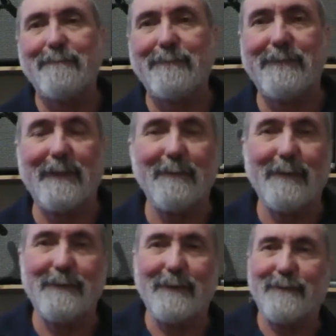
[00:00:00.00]
so
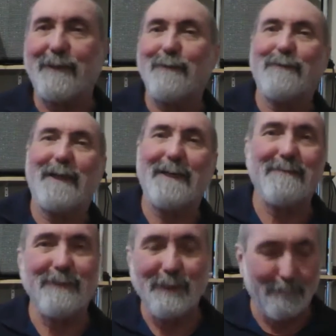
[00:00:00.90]
I should have soaked that
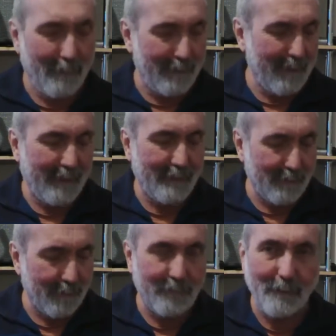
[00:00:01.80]
first, but the
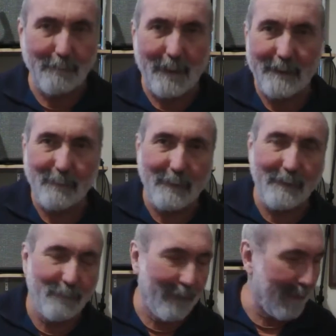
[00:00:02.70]
action's not too bad, so we can
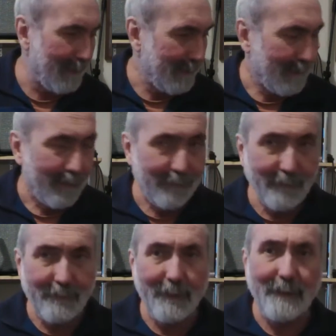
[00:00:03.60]
live with that. The
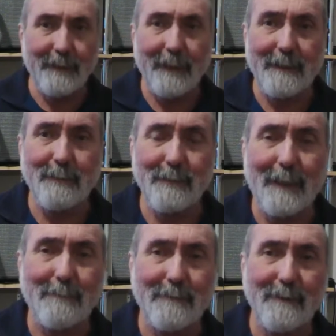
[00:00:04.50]
intonation actually was
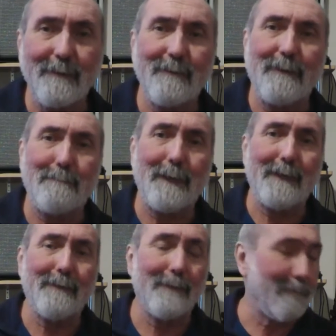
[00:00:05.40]
absolutely
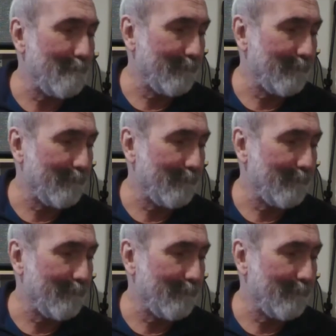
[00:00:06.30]
bang on.